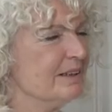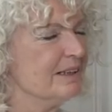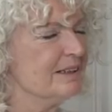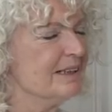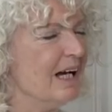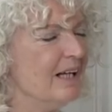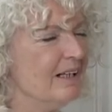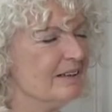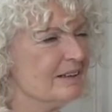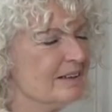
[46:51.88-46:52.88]
The
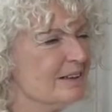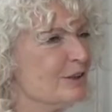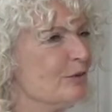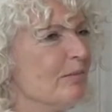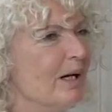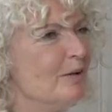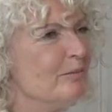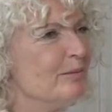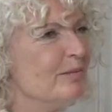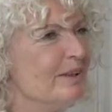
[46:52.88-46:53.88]
silence is so
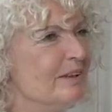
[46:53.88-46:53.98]
palpable.